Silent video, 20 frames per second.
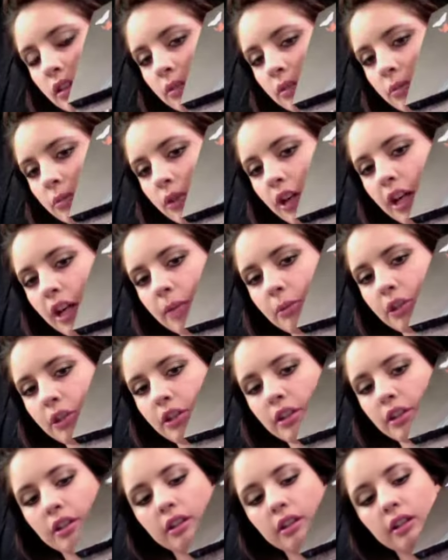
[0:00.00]

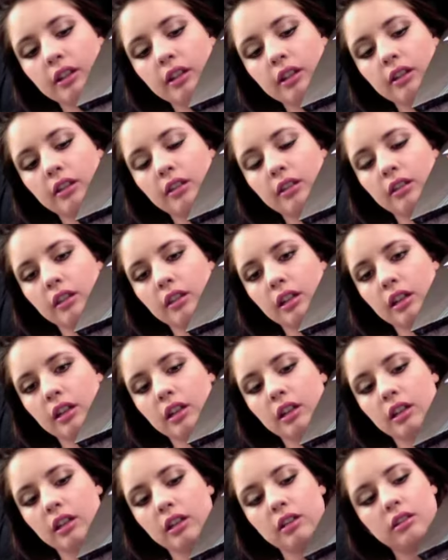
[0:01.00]
primer,
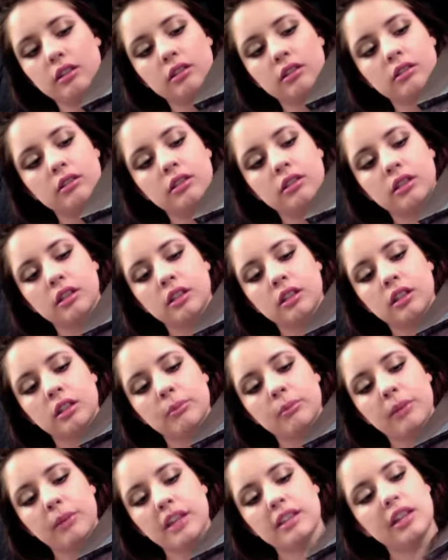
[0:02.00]
the
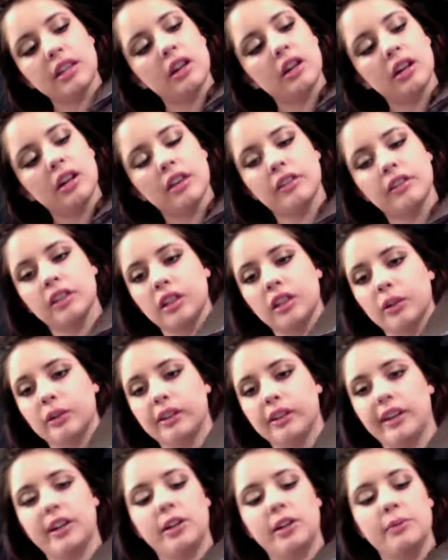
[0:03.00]
mascara, and the liquid
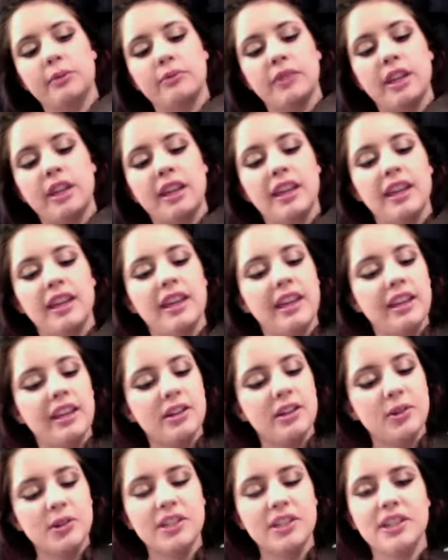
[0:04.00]
liner. And
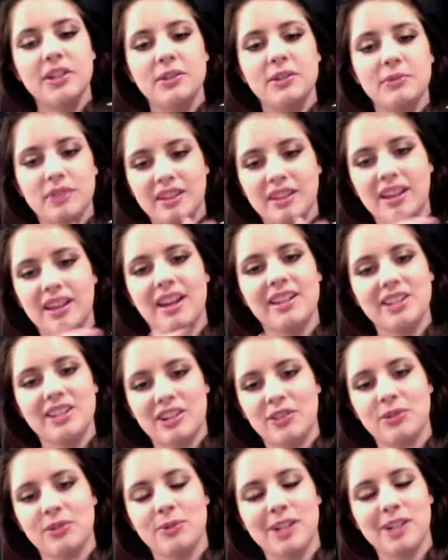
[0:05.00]
of course, here's where the
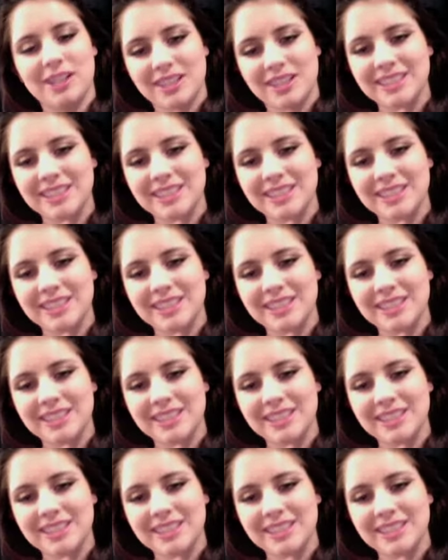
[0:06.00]
eyeshadows were.